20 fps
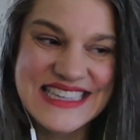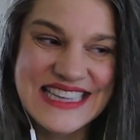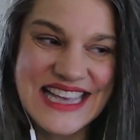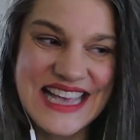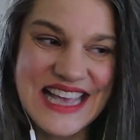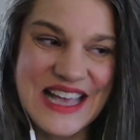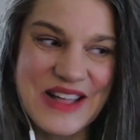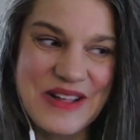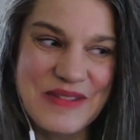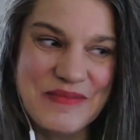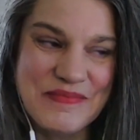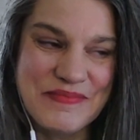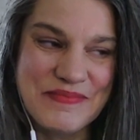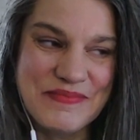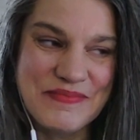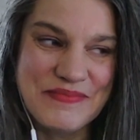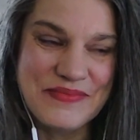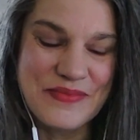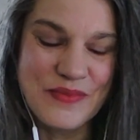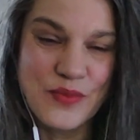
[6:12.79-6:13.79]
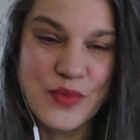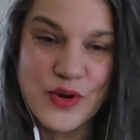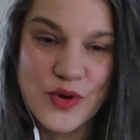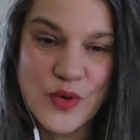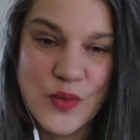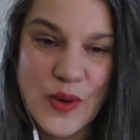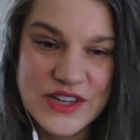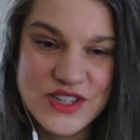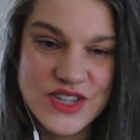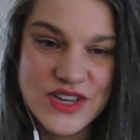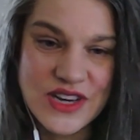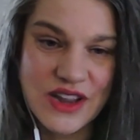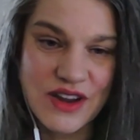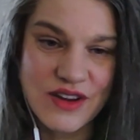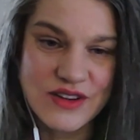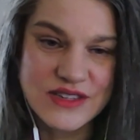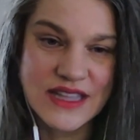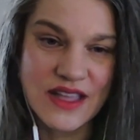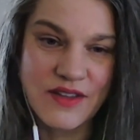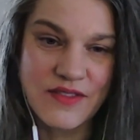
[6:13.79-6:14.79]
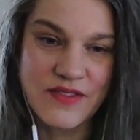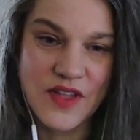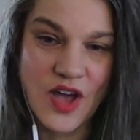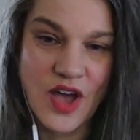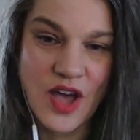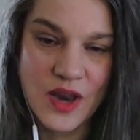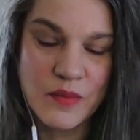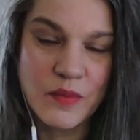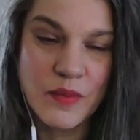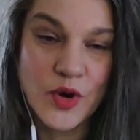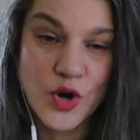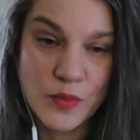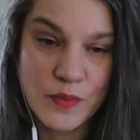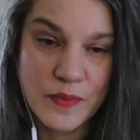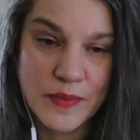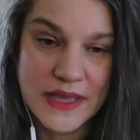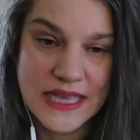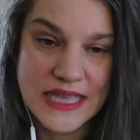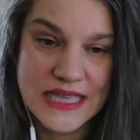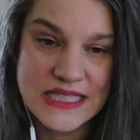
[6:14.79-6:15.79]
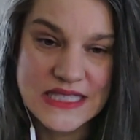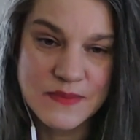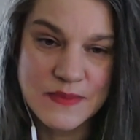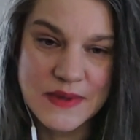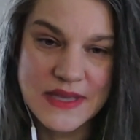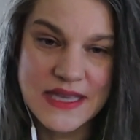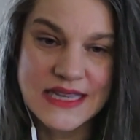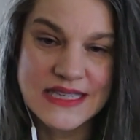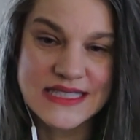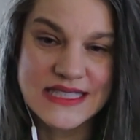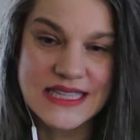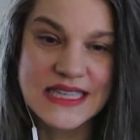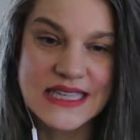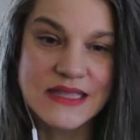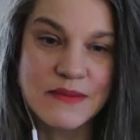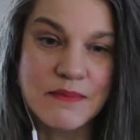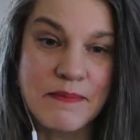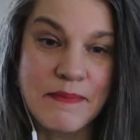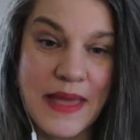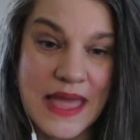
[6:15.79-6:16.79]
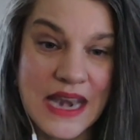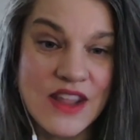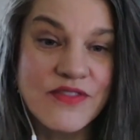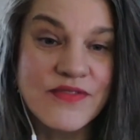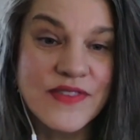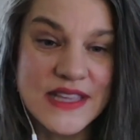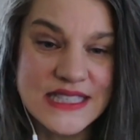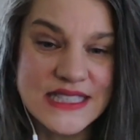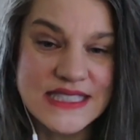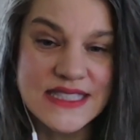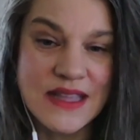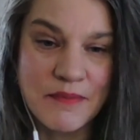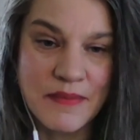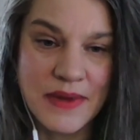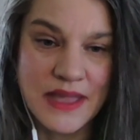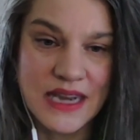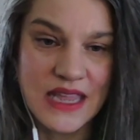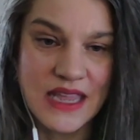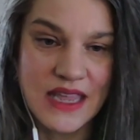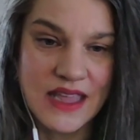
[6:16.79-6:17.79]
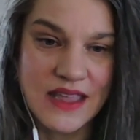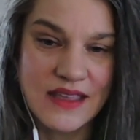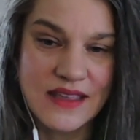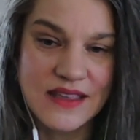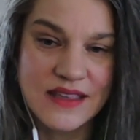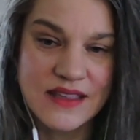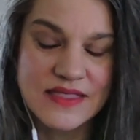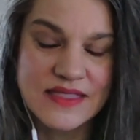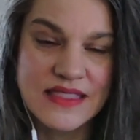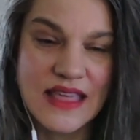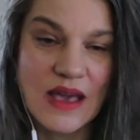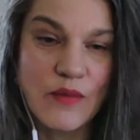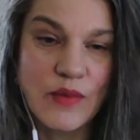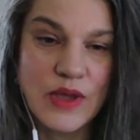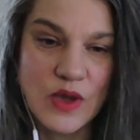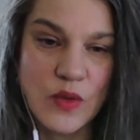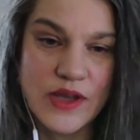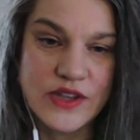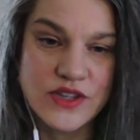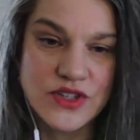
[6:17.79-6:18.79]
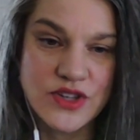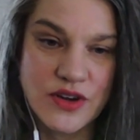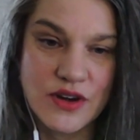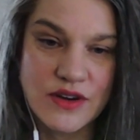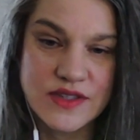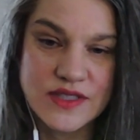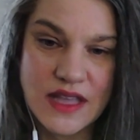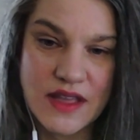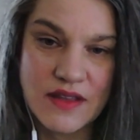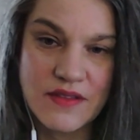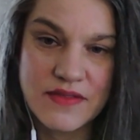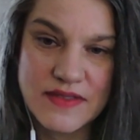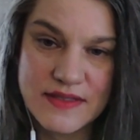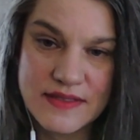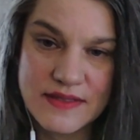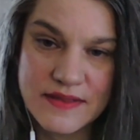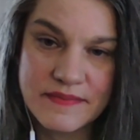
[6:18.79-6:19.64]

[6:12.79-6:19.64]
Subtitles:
um, we're questioning ourselves on purpose because it benefits somebody that we question ourselves.